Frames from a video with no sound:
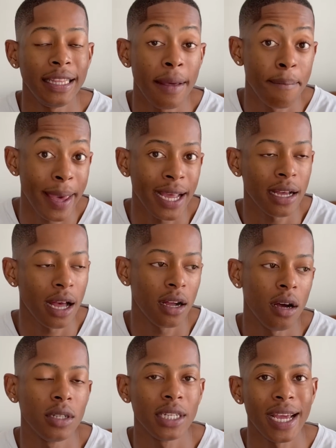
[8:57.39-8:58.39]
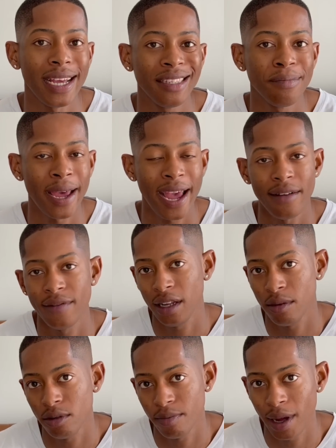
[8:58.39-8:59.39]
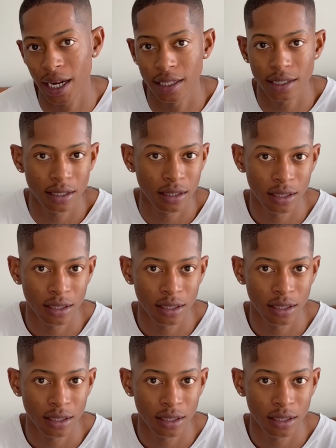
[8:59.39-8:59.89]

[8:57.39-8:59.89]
bank account as my available balance.